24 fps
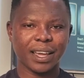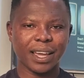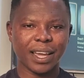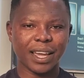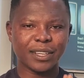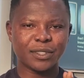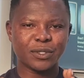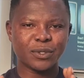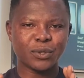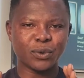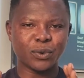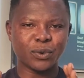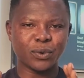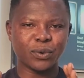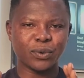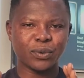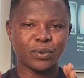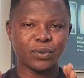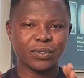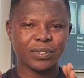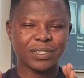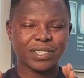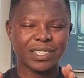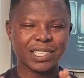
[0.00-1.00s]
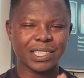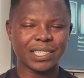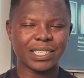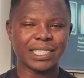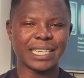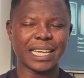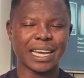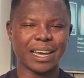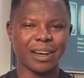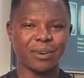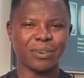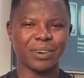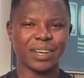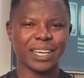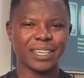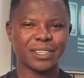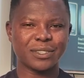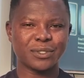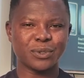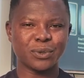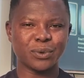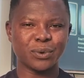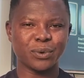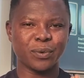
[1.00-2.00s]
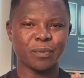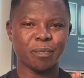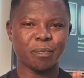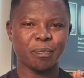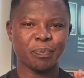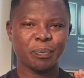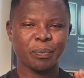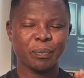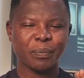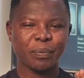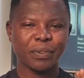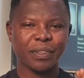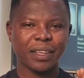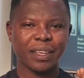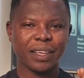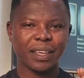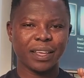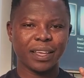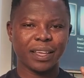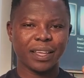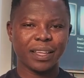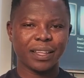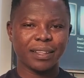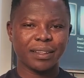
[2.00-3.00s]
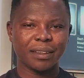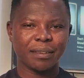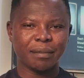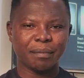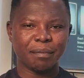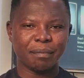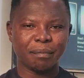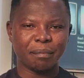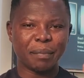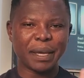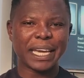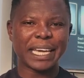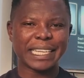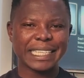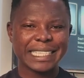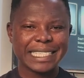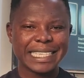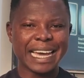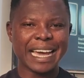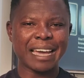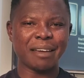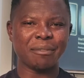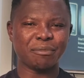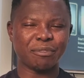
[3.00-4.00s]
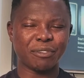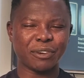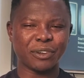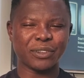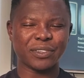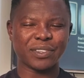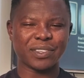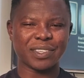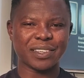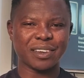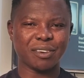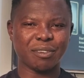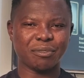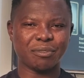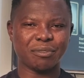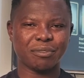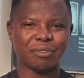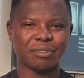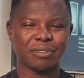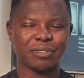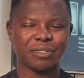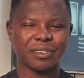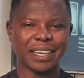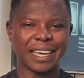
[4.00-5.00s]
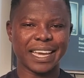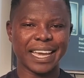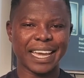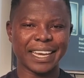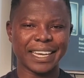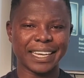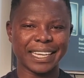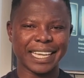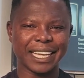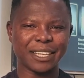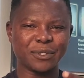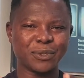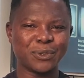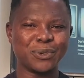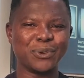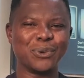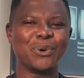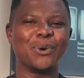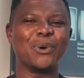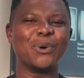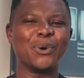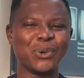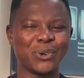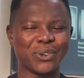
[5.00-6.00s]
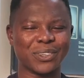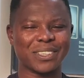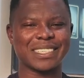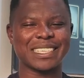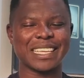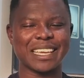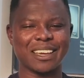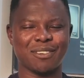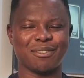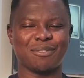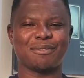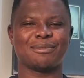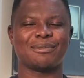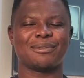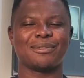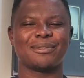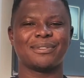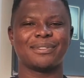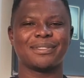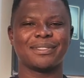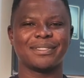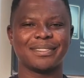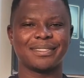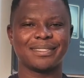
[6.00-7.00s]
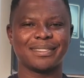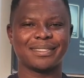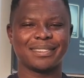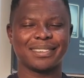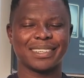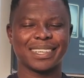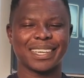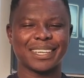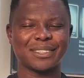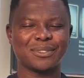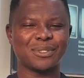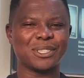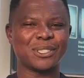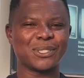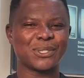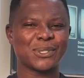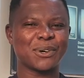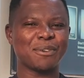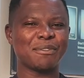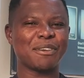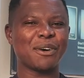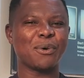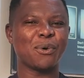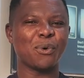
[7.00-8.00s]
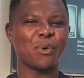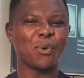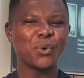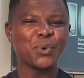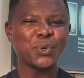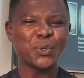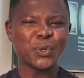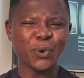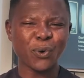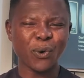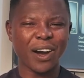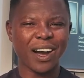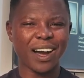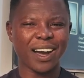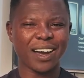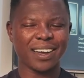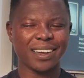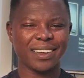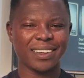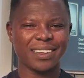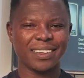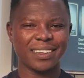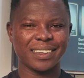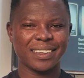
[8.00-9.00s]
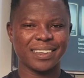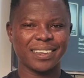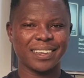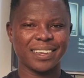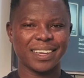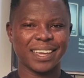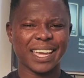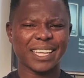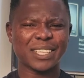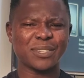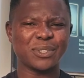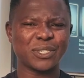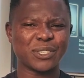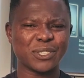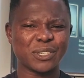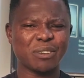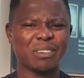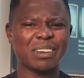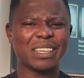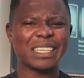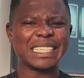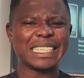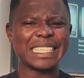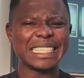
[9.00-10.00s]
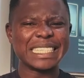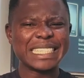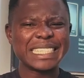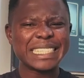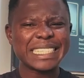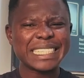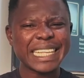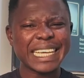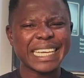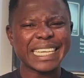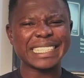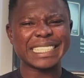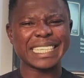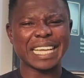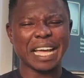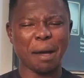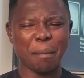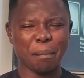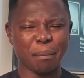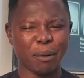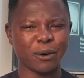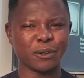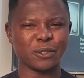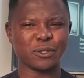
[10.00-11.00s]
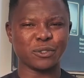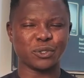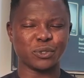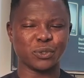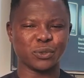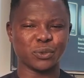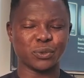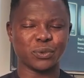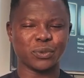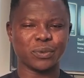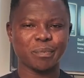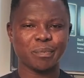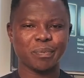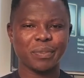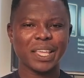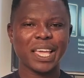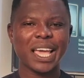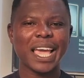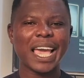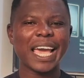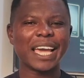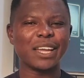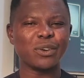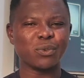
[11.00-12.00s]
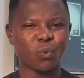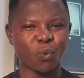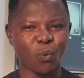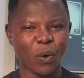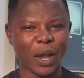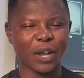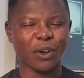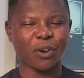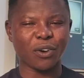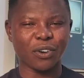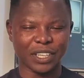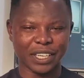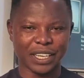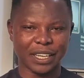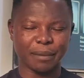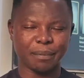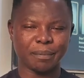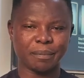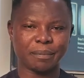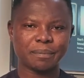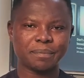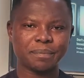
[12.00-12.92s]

Get to sit down, get to make time for yourself and get to know yourself. Get to discover who you are. Get to discover these things about you and work on them.